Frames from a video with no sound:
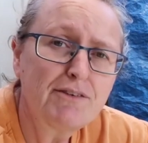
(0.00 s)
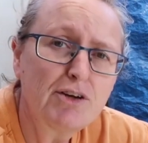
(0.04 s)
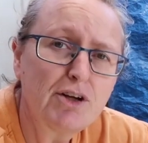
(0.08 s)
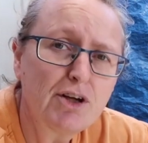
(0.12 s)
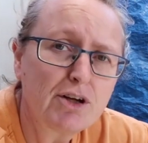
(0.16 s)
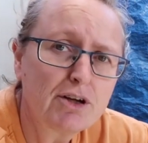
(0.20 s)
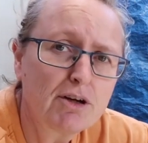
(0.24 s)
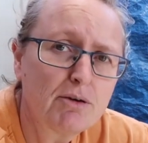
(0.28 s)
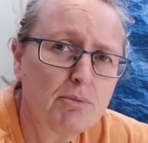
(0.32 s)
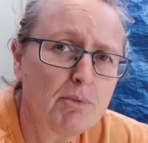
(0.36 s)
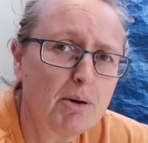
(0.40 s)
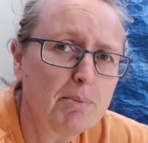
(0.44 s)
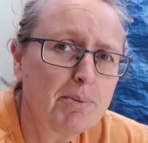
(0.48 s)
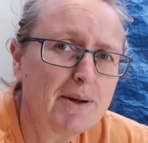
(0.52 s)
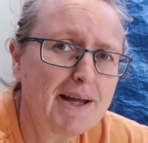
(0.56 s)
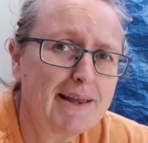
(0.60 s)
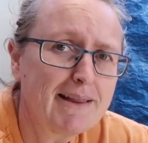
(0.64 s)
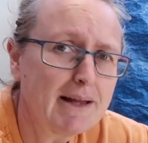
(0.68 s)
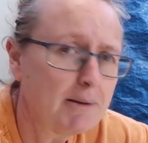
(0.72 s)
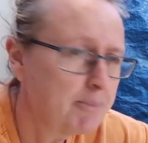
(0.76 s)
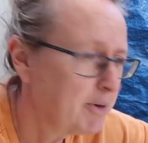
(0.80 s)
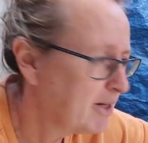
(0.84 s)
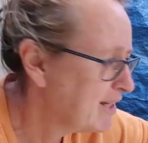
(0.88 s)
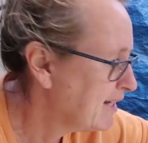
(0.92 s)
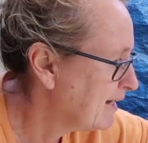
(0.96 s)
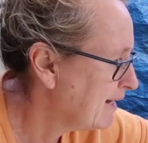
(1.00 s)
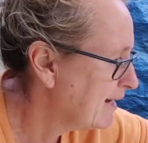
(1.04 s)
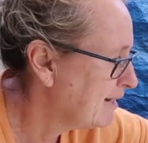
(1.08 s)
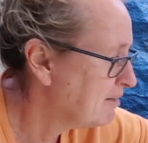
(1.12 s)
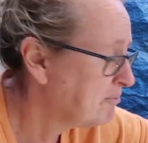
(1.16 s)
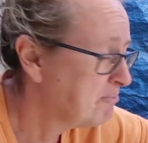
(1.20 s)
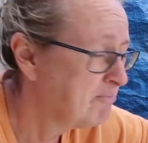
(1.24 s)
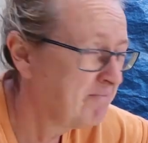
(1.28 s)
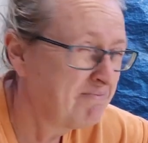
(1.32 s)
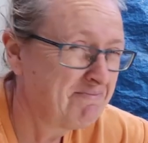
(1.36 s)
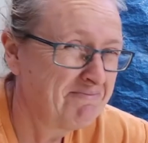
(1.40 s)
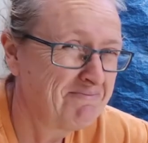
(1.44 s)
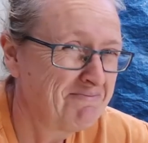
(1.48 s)
have a look. We'll play that by ear.
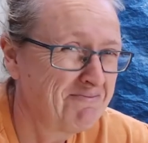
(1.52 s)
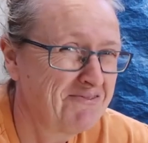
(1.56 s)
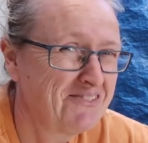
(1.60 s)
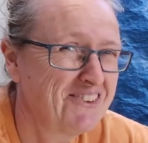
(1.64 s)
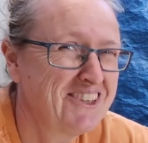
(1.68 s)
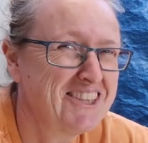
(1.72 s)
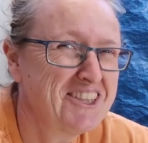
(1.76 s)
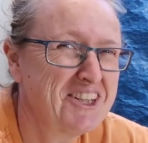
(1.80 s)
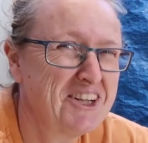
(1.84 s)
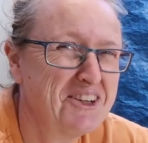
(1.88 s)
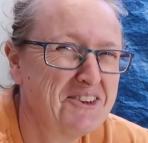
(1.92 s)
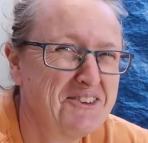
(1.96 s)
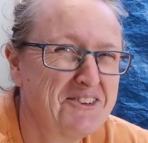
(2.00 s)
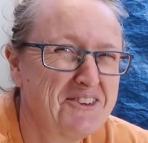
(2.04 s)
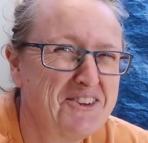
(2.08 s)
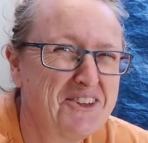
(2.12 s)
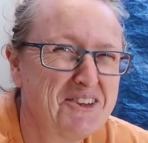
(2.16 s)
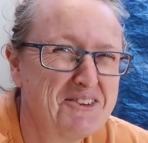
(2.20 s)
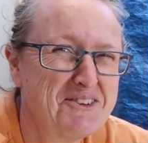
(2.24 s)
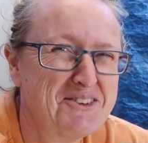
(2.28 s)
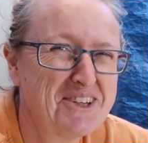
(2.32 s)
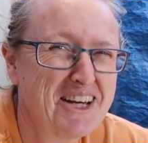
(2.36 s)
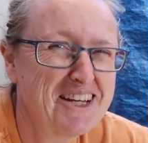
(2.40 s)
You know, no